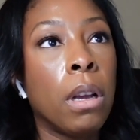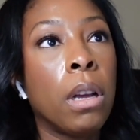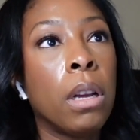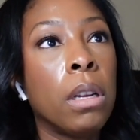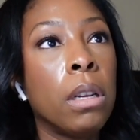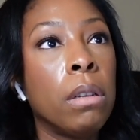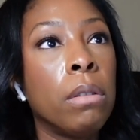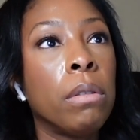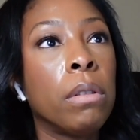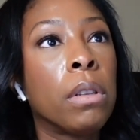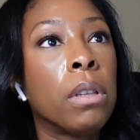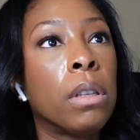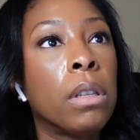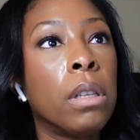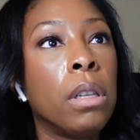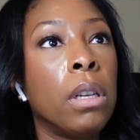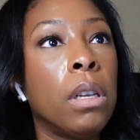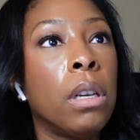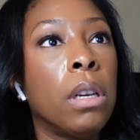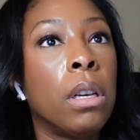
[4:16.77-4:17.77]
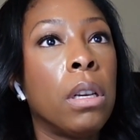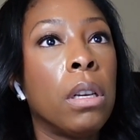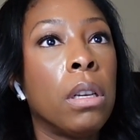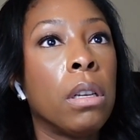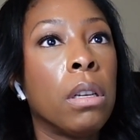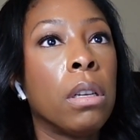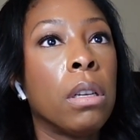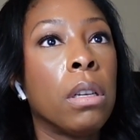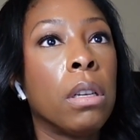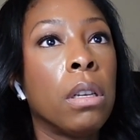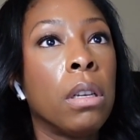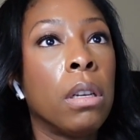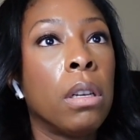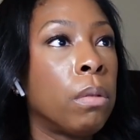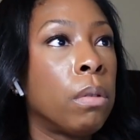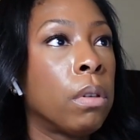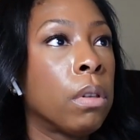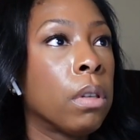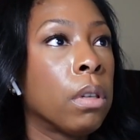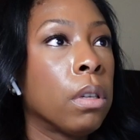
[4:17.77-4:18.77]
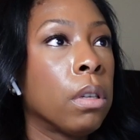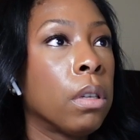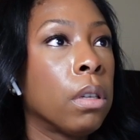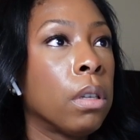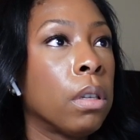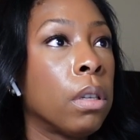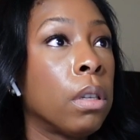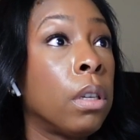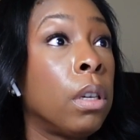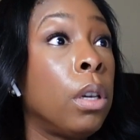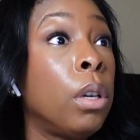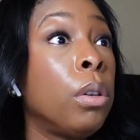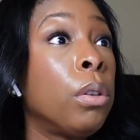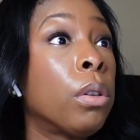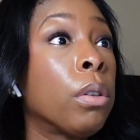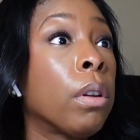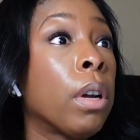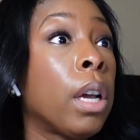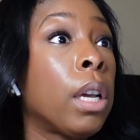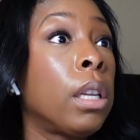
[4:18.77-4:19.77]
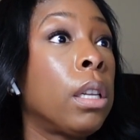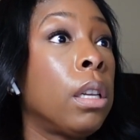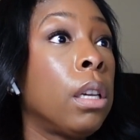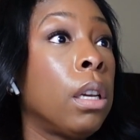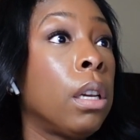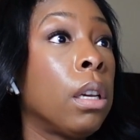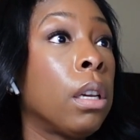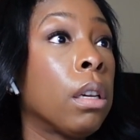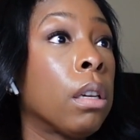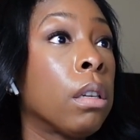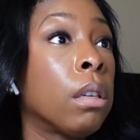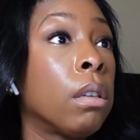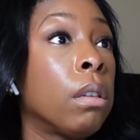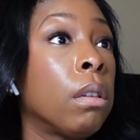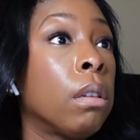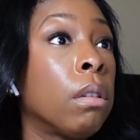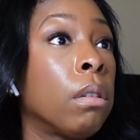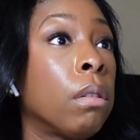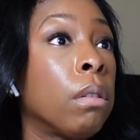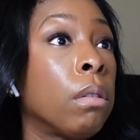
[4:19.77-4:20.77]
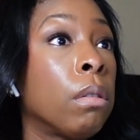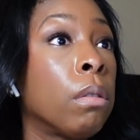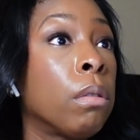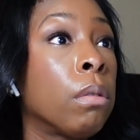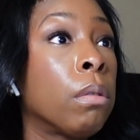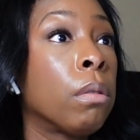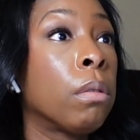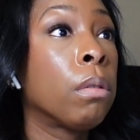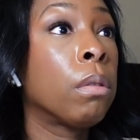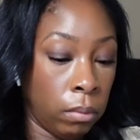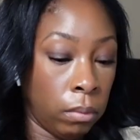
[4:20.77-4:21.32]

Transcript: I don't see it. Or user ID. Oh.